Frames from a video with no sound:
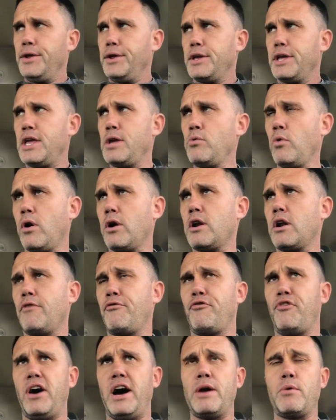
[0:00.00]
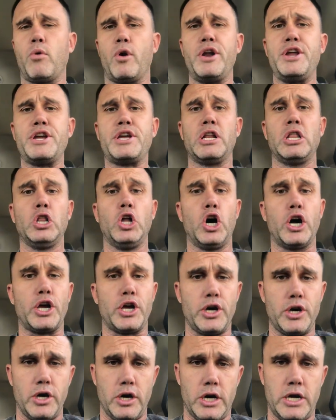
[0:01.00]
He wanted a fight where he can
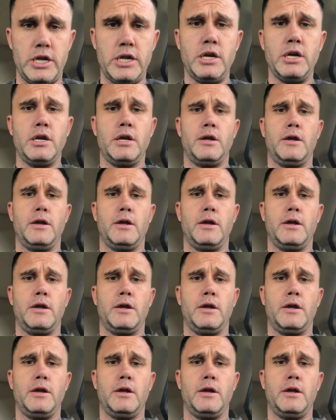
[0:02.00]
look good,